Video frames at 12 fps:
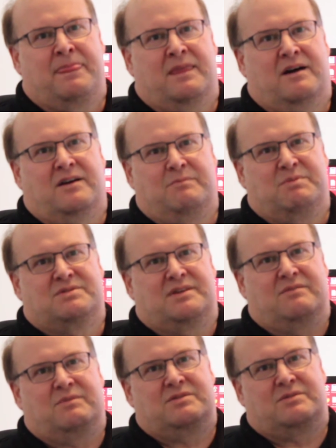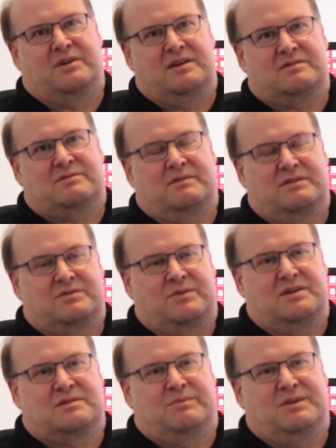100%
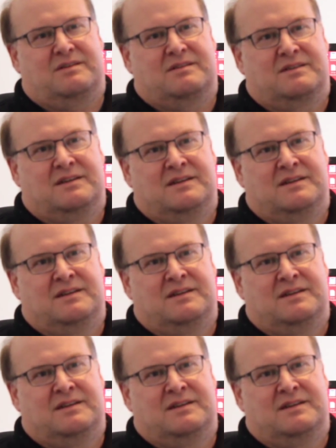retracement